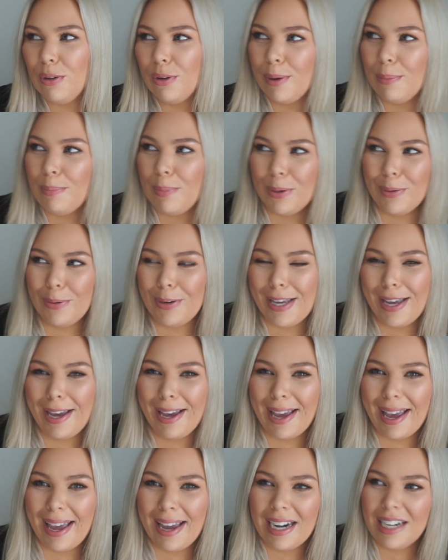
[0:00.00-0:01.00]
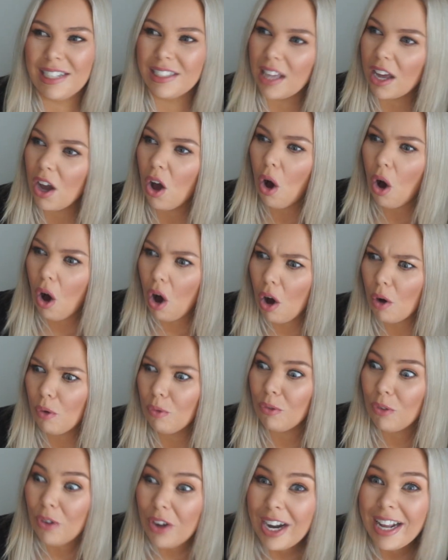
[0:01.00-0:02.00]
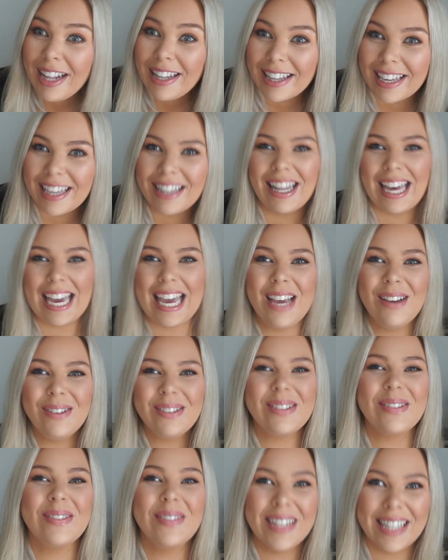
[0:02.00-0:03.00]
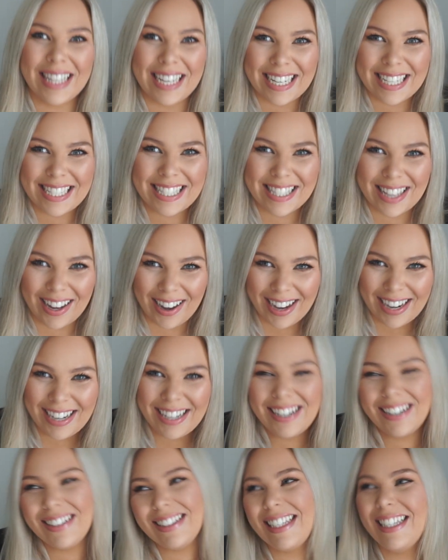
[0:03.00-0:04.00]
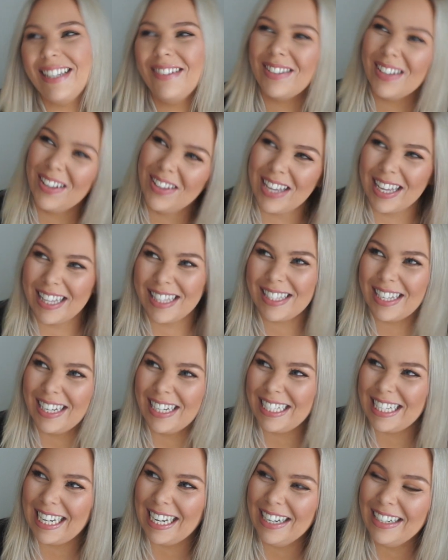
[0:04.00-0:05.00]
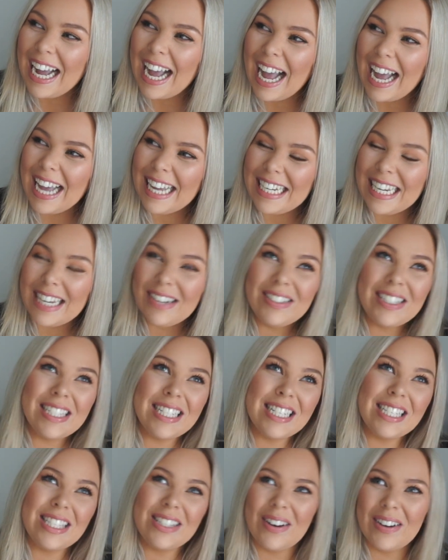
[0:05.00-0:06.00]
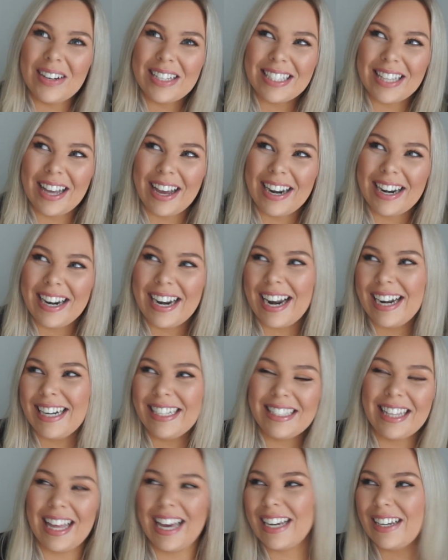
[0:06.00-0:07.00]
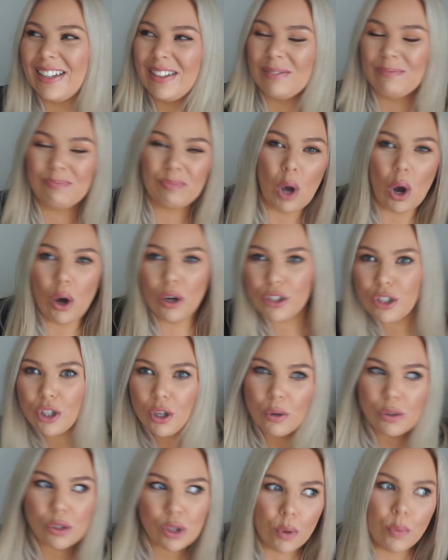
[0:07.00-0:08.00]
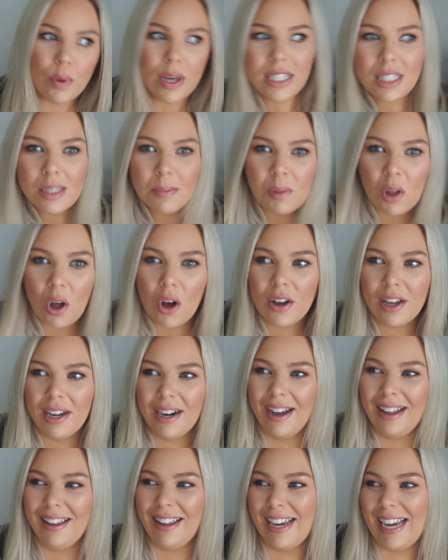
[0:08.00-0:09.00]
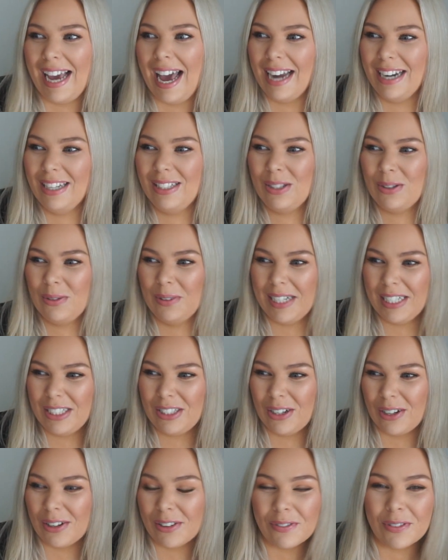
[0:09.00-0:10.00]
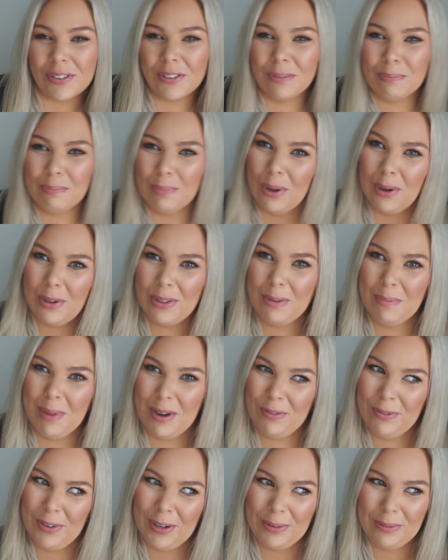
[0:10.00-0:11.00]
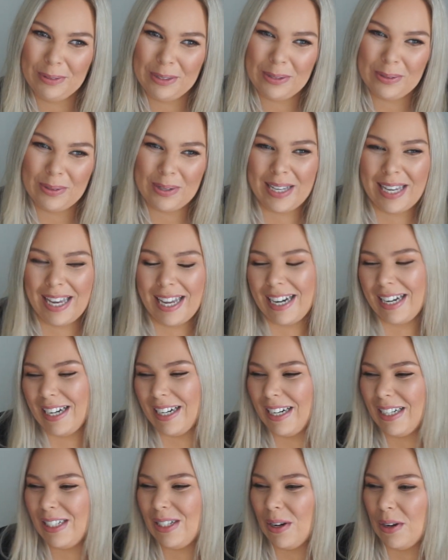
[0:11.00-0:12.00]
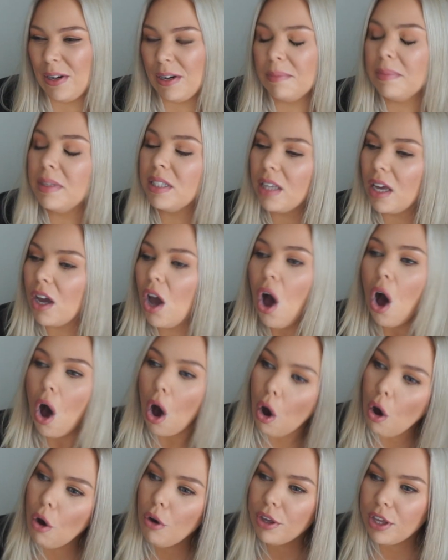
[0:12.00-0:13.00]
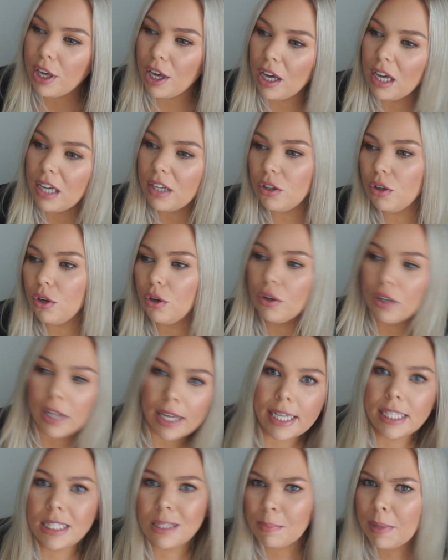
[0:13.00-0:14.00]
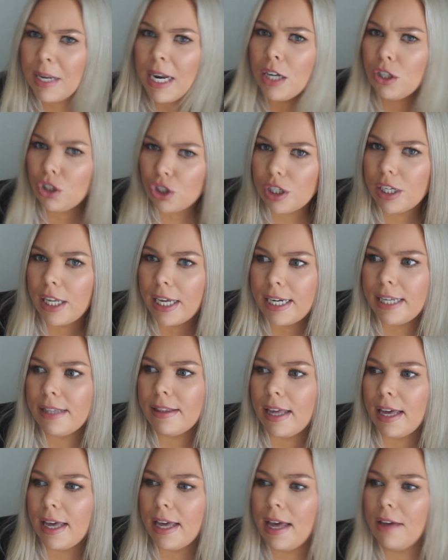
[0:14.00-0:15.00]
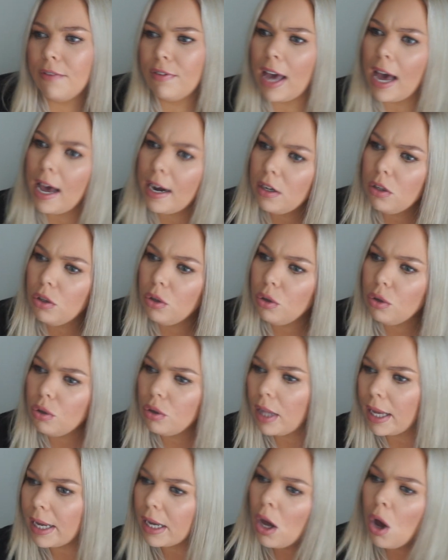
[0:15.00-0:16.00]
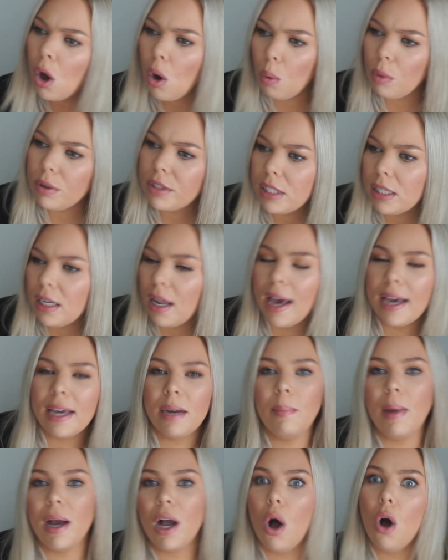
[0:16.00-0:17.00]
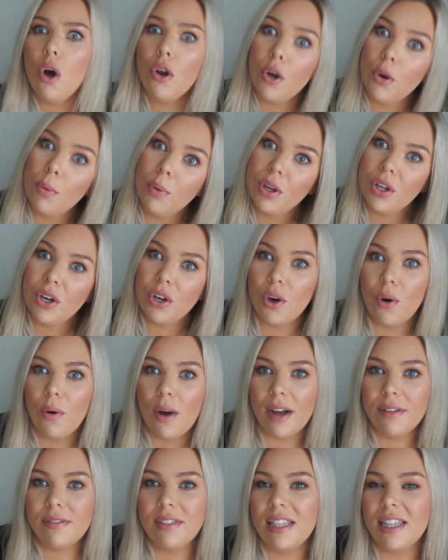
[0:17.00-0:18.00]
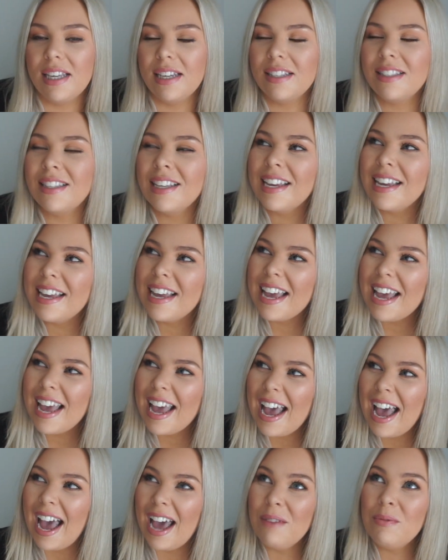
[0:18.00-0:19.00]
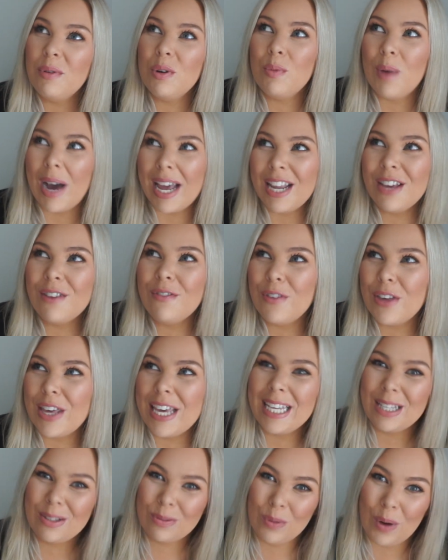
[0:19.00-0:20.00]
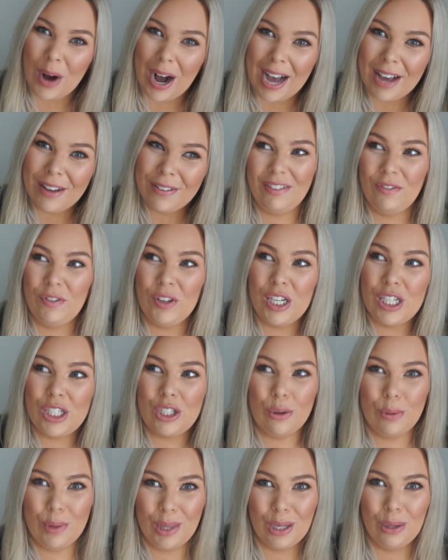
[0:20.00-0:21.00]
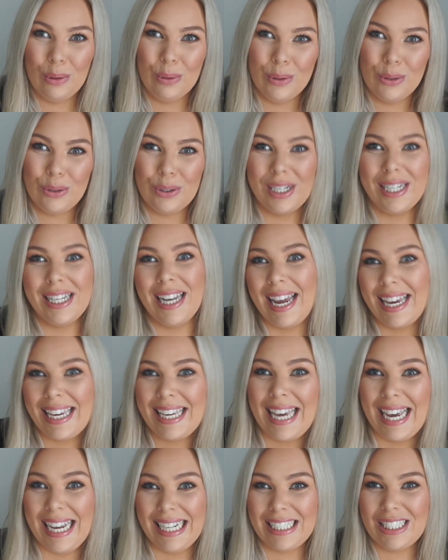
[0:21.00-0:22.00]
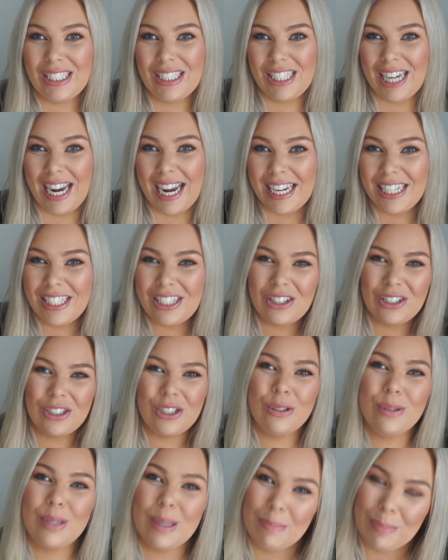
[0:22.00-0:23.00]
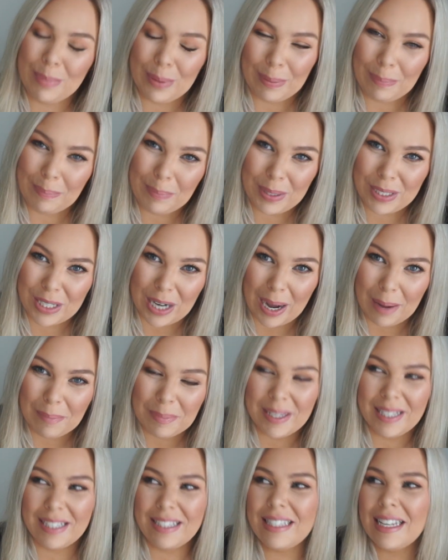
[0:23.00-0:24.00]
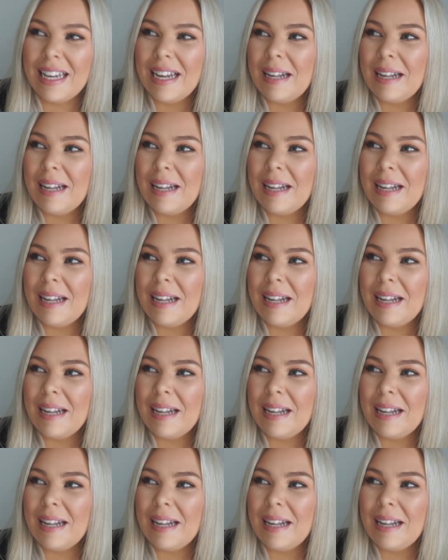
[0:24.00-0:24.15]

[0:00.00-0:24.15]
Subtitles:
look at building again. And he's like, oh, really? Like, he was really excited because he lives on the outside of town. And he was just so excited. And he's like, oh, so where's the block? And I like had a screenshot of a block that my friend was looking at, and I showed him. He's like, oh yeah, you know, like it's a bit undulating there. Have you had a look? Like, what's it like? And I'm like, oh no, we're going to go after this. And we're waiting for his wife to finish doing the laundry and like get changed because she was in pajamas.